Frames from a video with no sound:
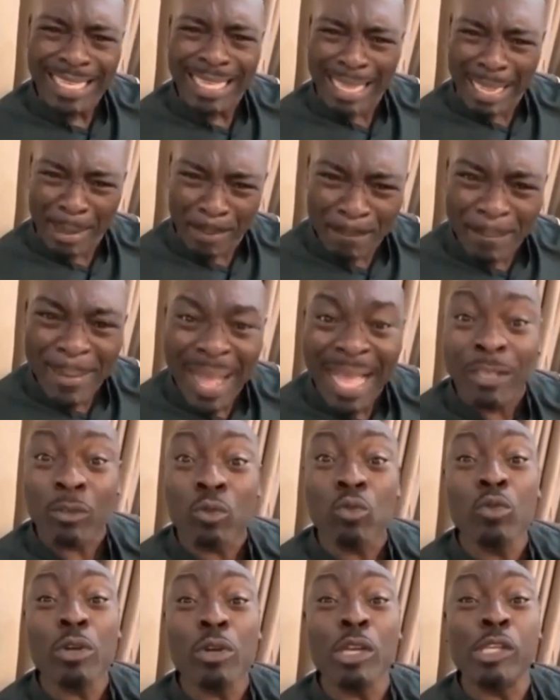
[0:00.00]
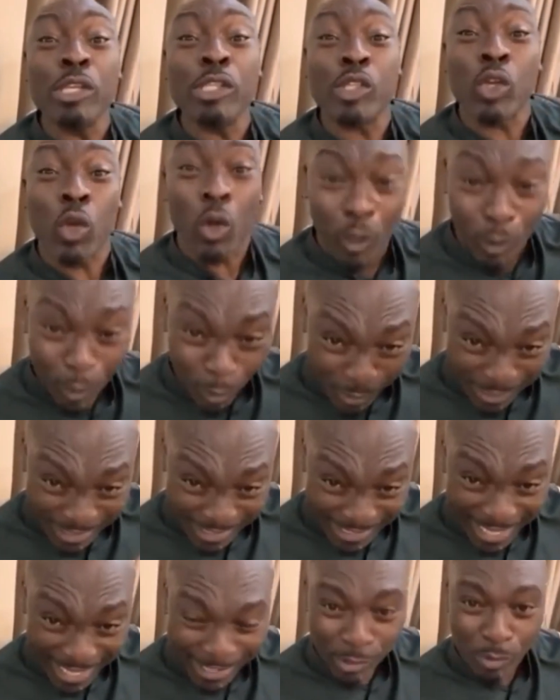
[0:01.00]
a man who is
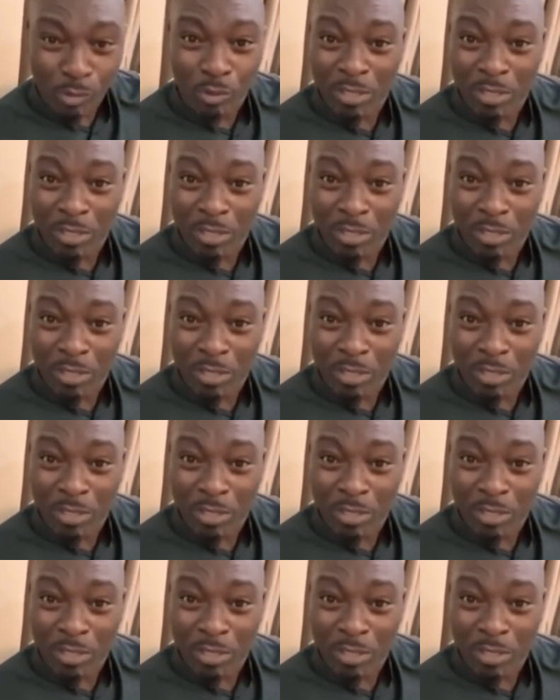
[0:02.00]
closest to